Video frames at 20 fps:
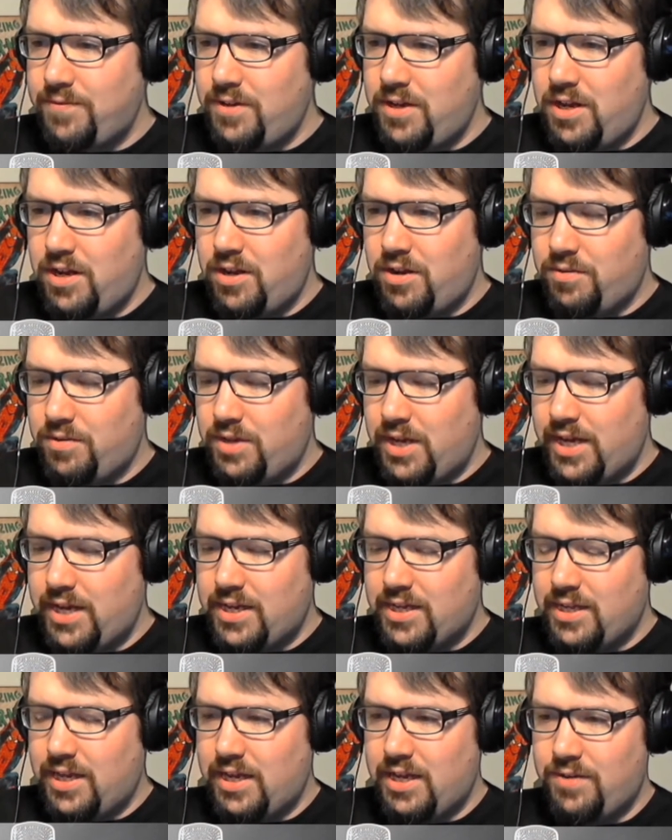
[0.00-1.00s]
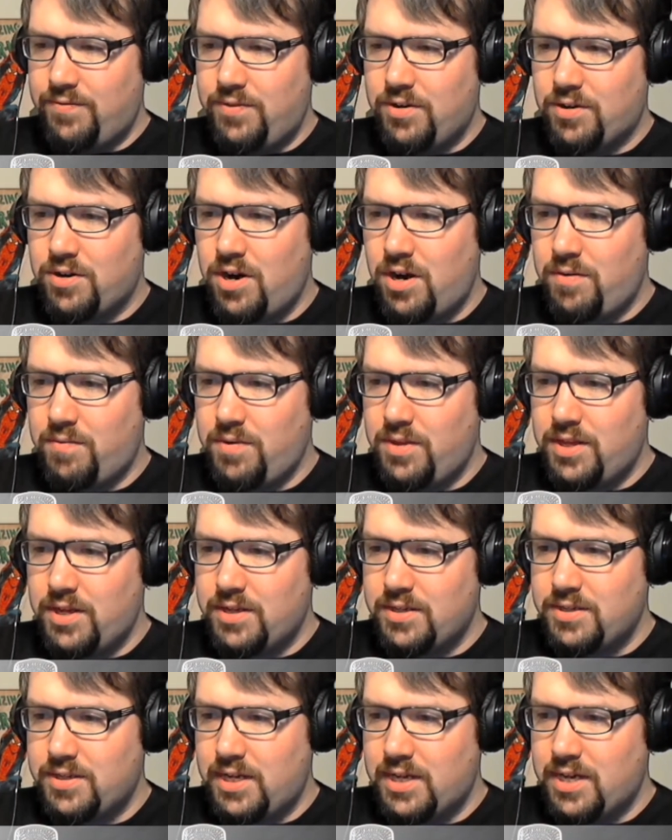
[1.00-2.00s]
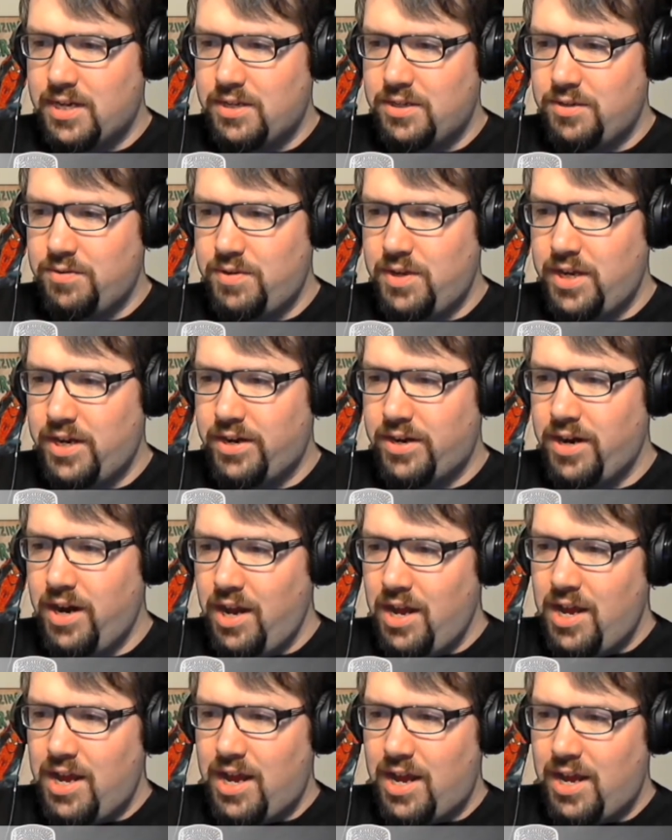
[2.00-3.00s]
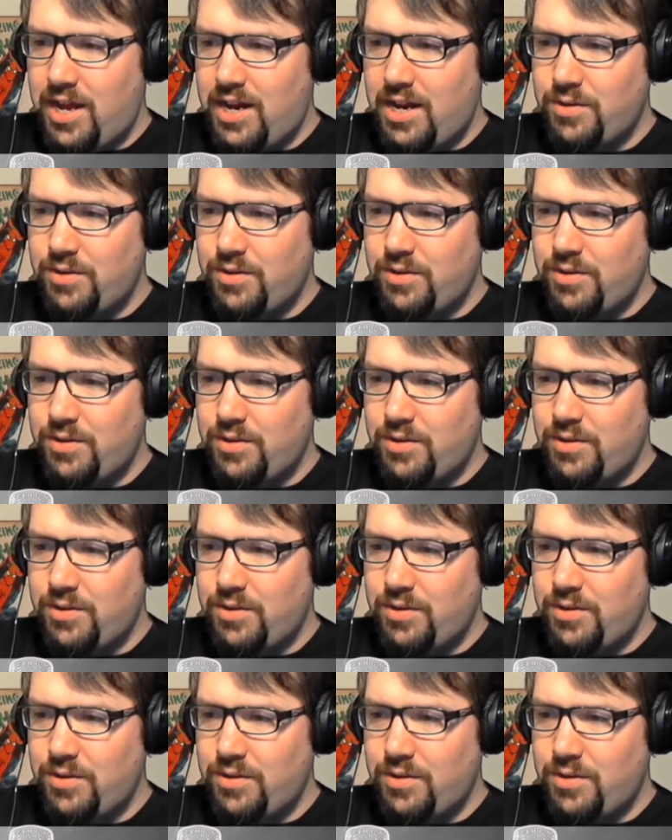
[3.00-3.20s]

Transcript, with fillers: You know, like like if you're on with us, like I do here, uh,